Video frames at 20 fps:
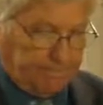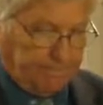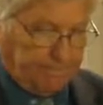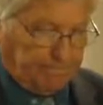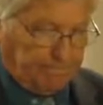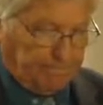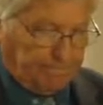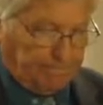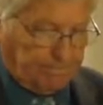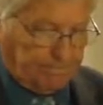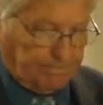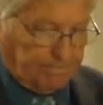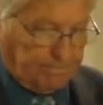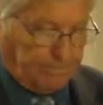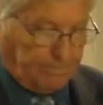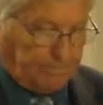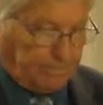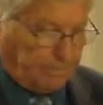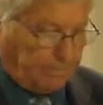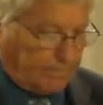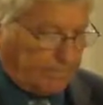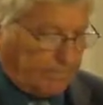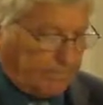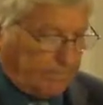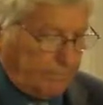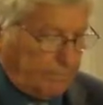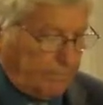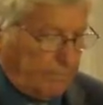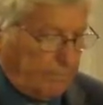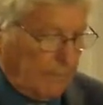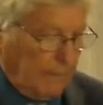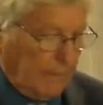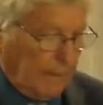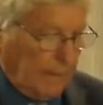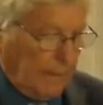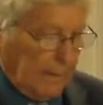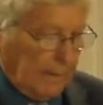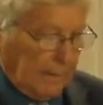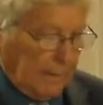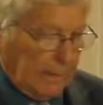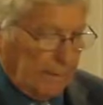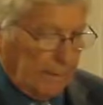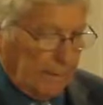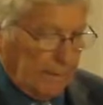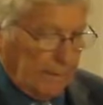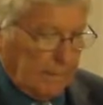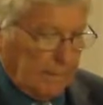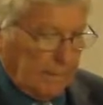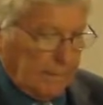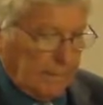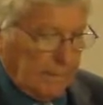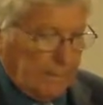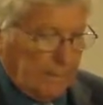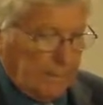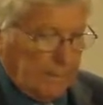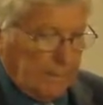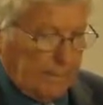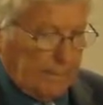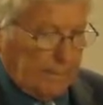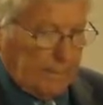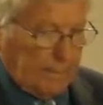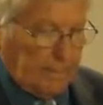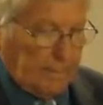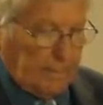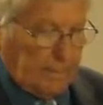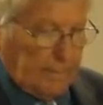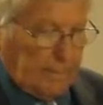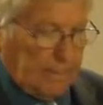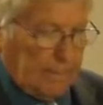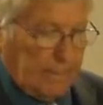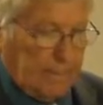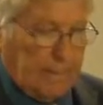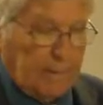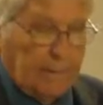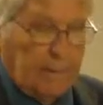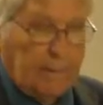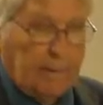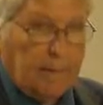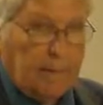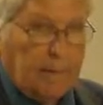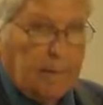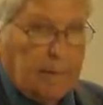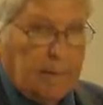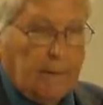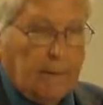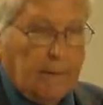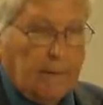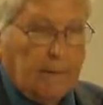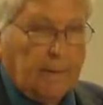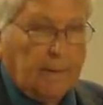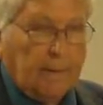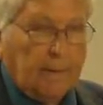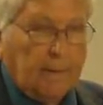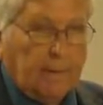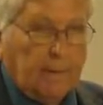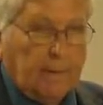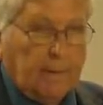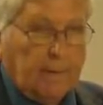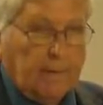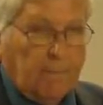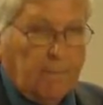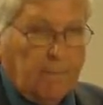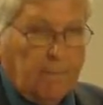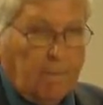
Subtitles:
[no speech]